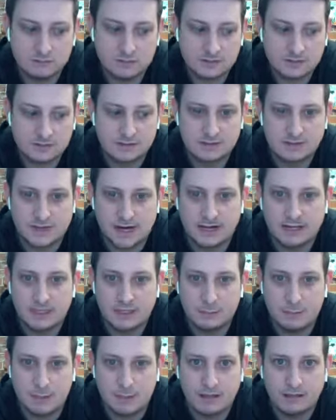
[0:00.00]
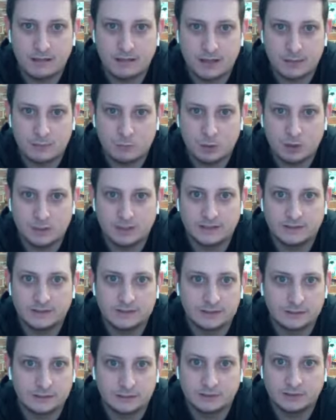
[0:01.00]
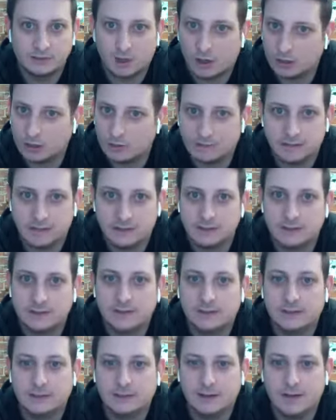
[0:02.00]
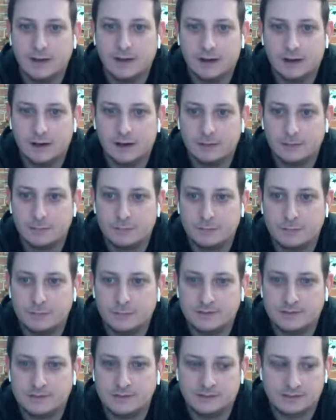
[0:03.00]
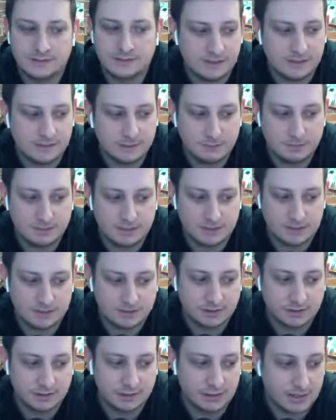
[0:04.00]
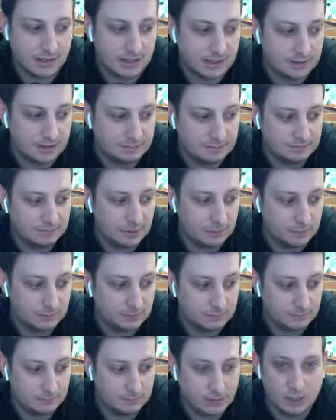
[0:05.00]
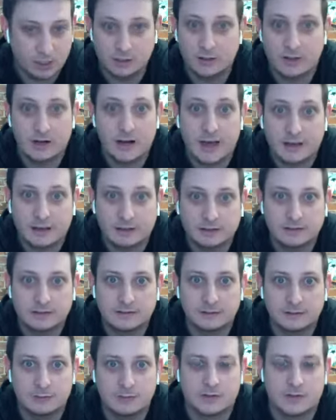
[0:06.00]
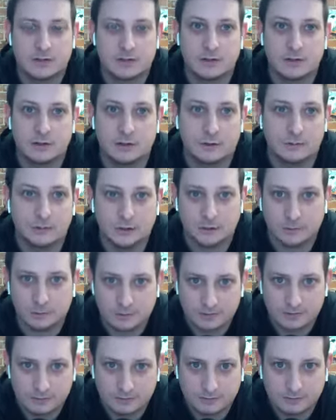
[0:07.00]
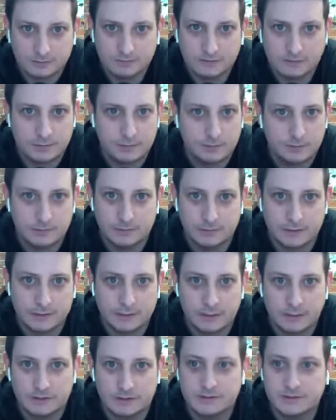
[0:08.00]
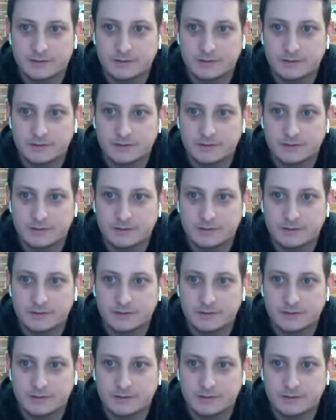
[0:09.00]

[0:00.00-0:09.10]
tiny bet that I'm willing to lose all of it um, to see potentially a you know, 100x return over the course of two or three years.